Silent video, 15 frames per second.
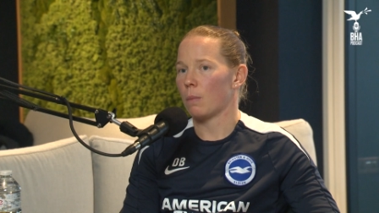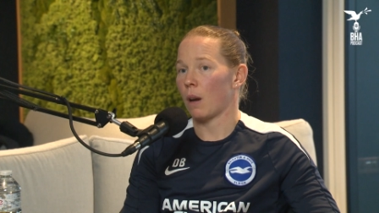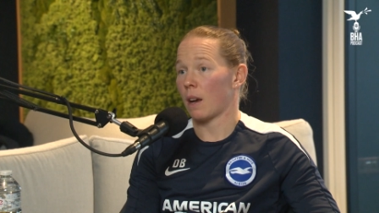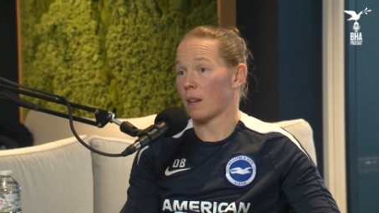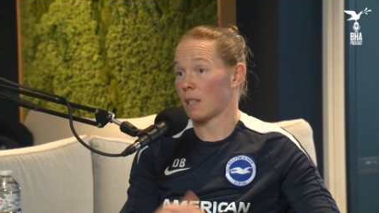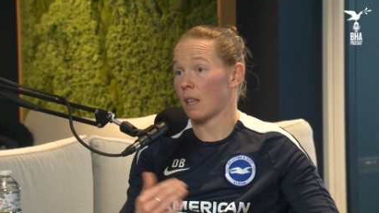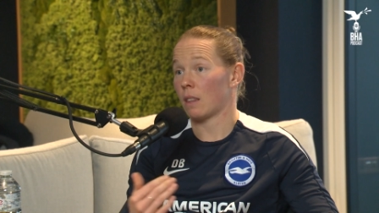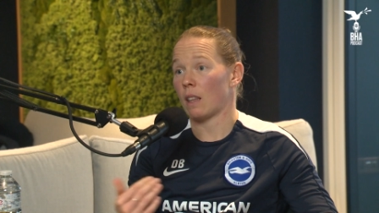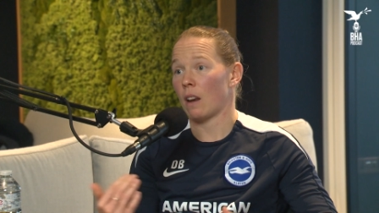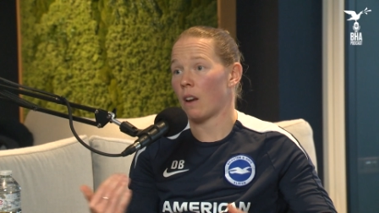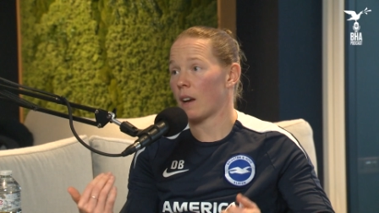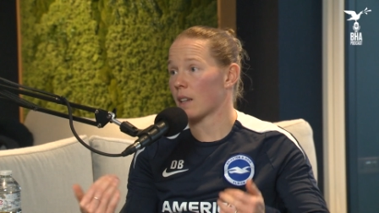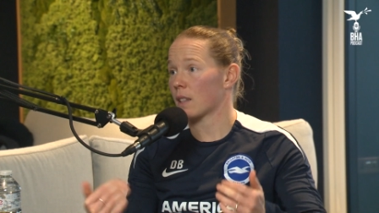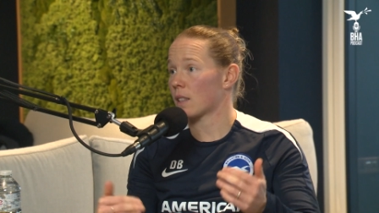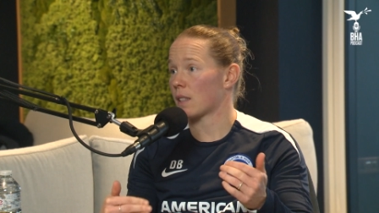But like I said, they're
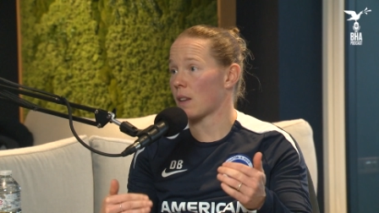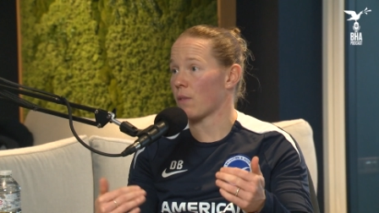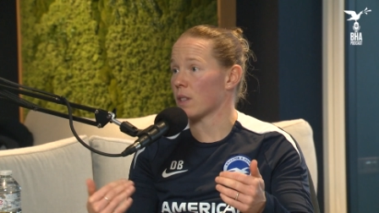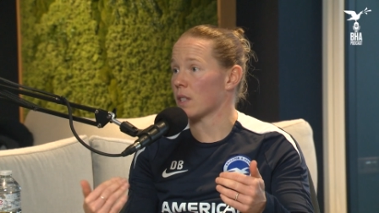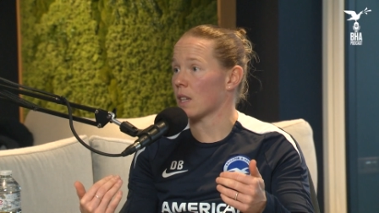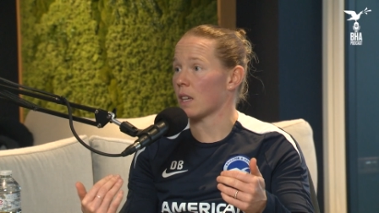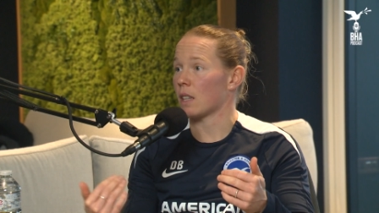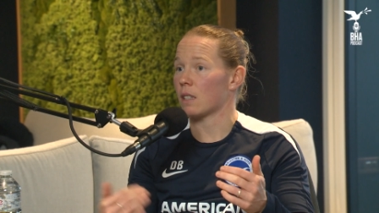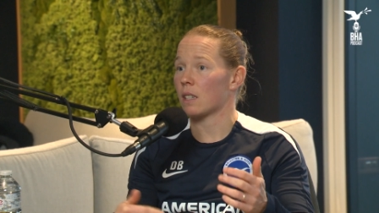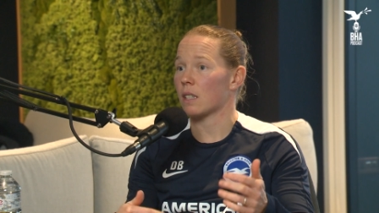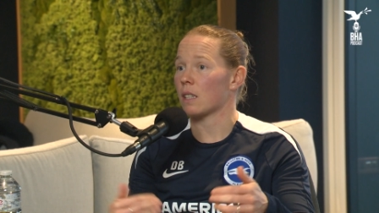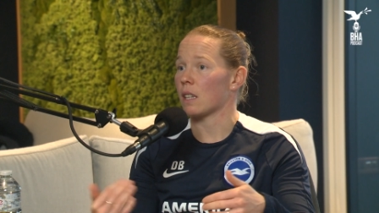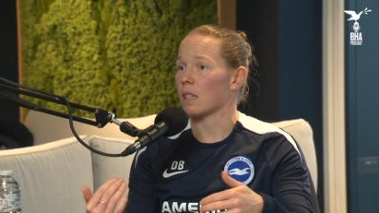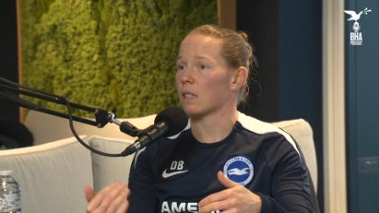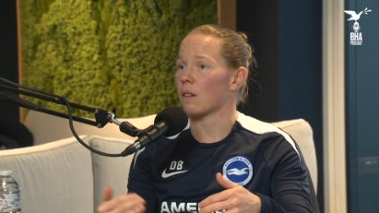like 16,
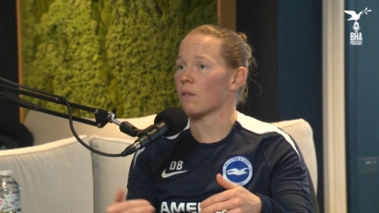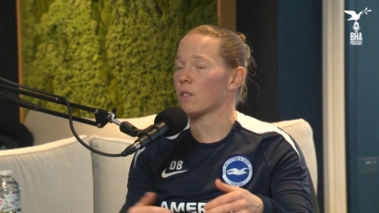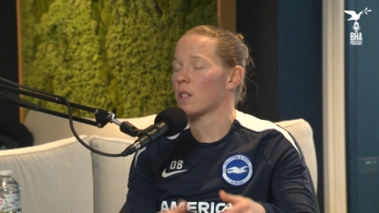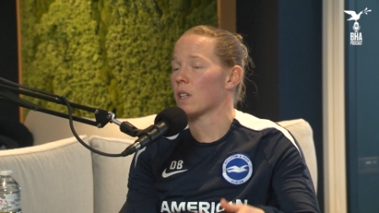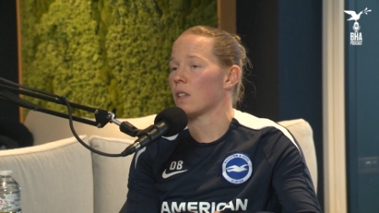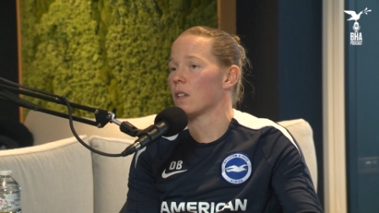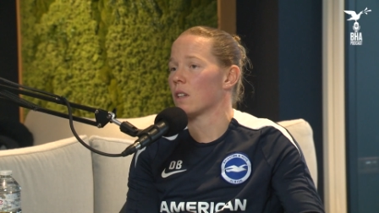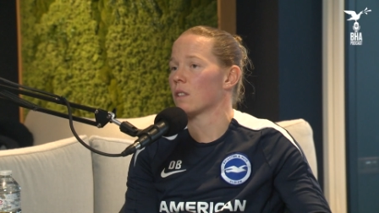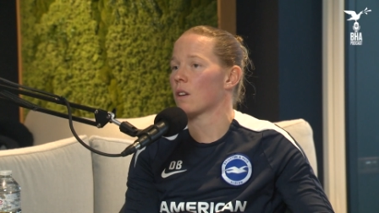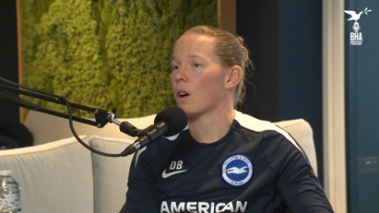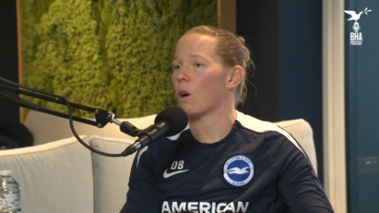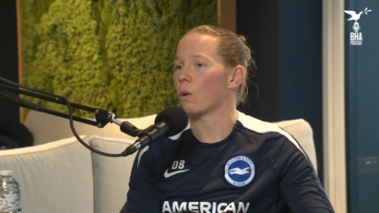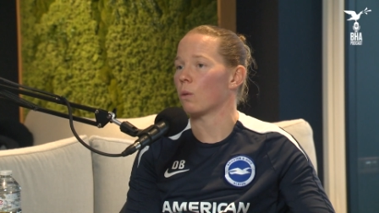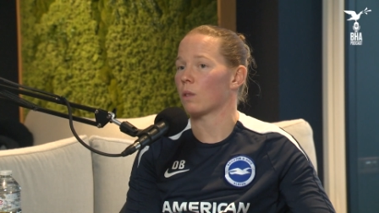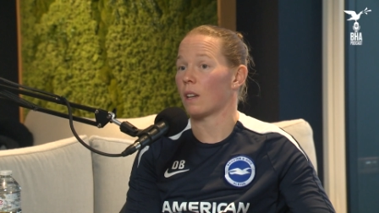17 years
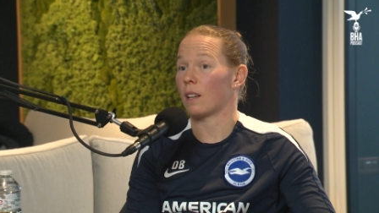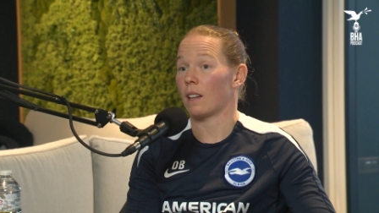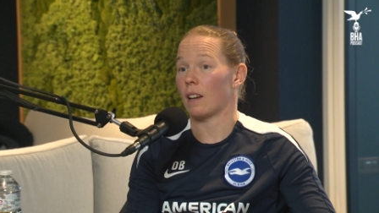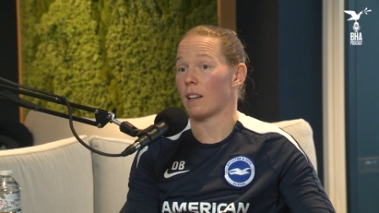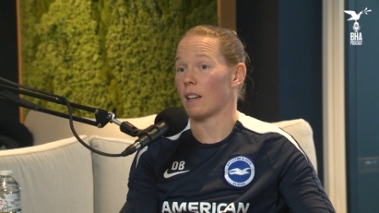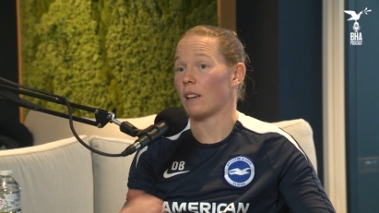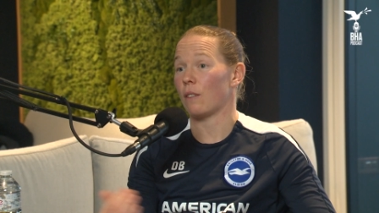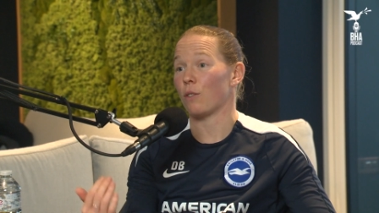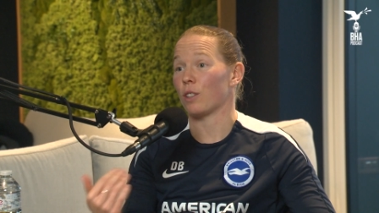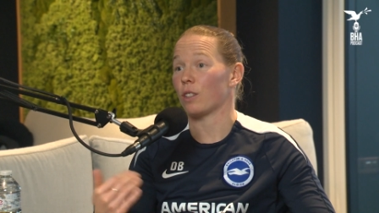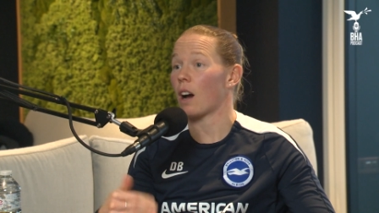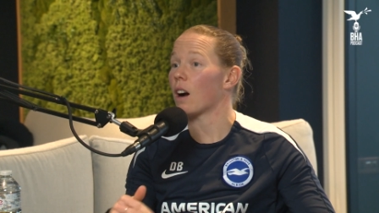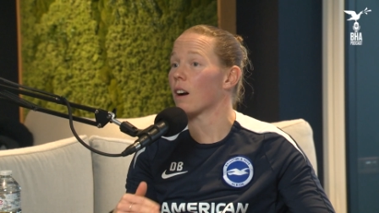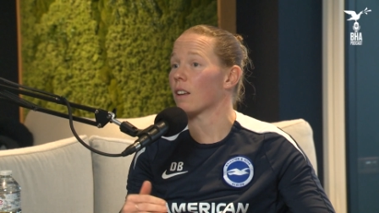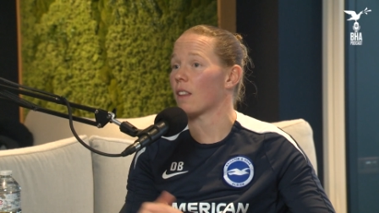old, and
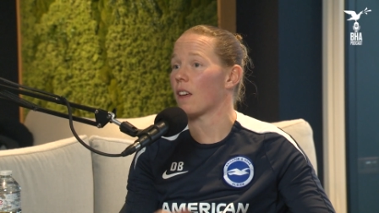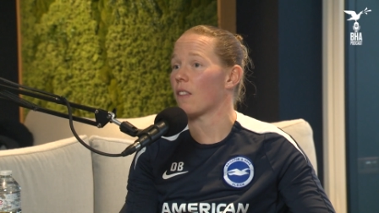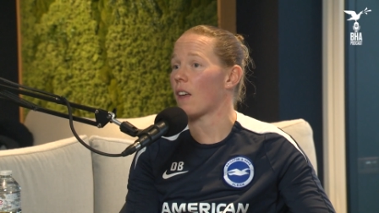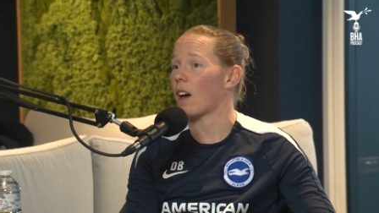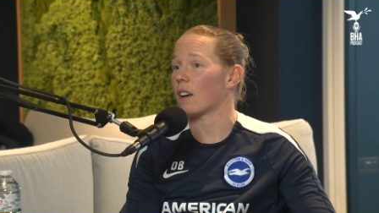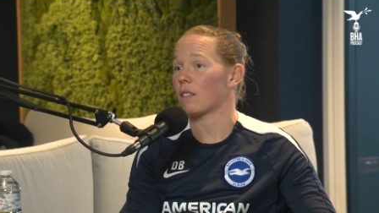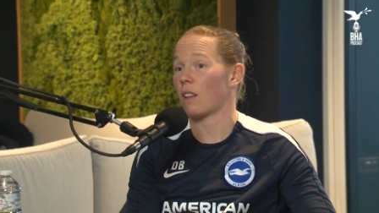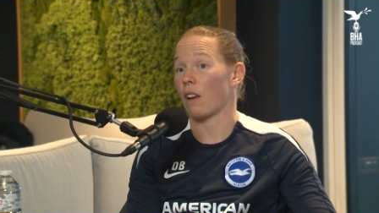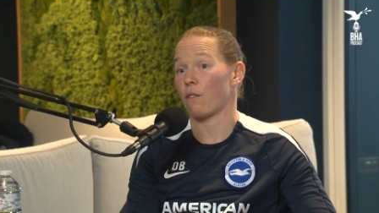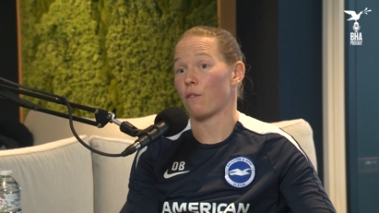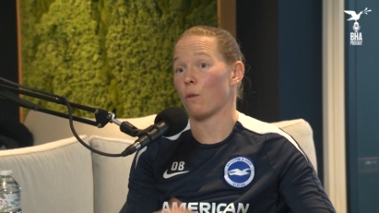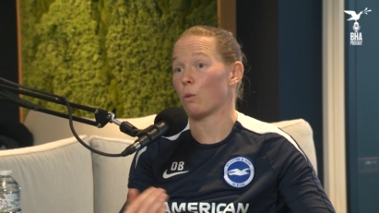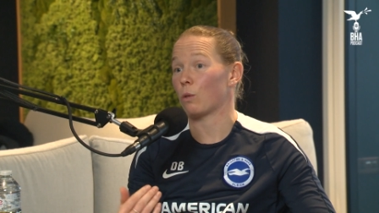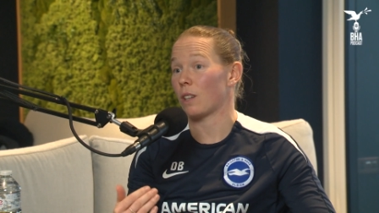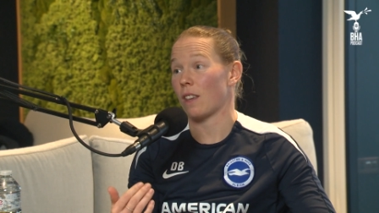even younger than that, like
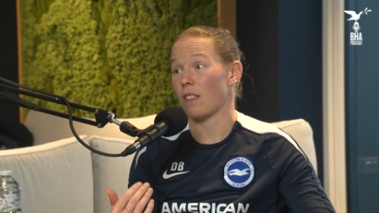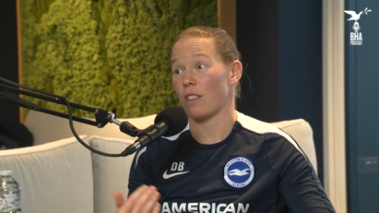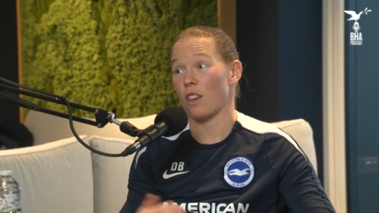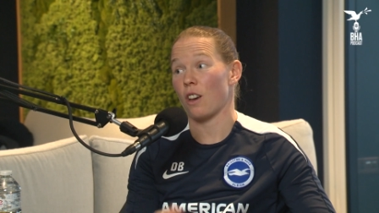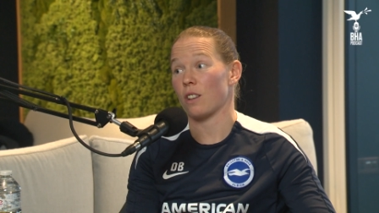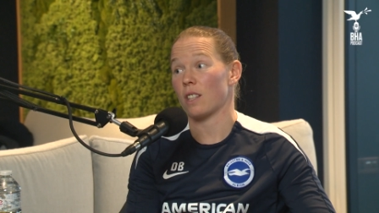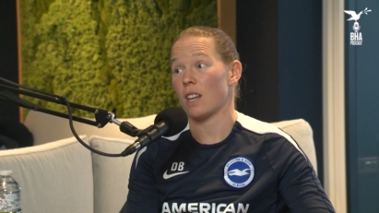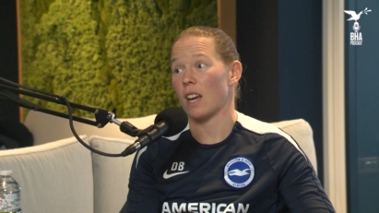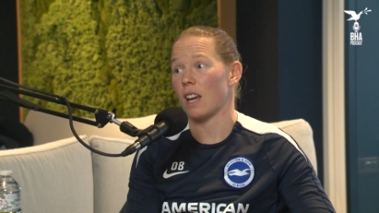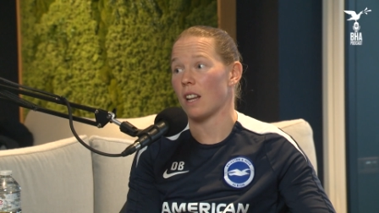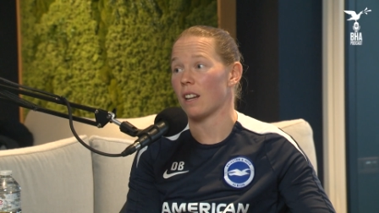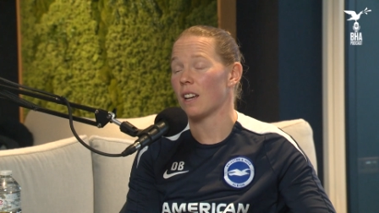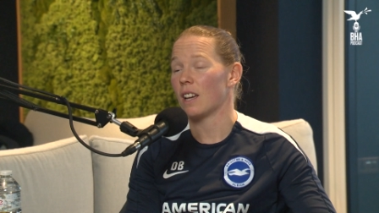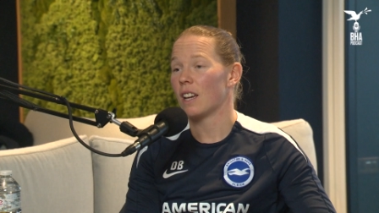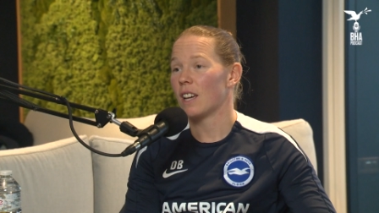14,
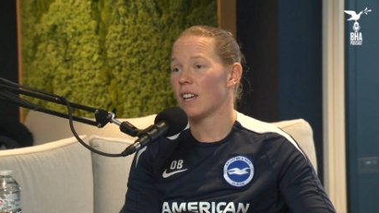13.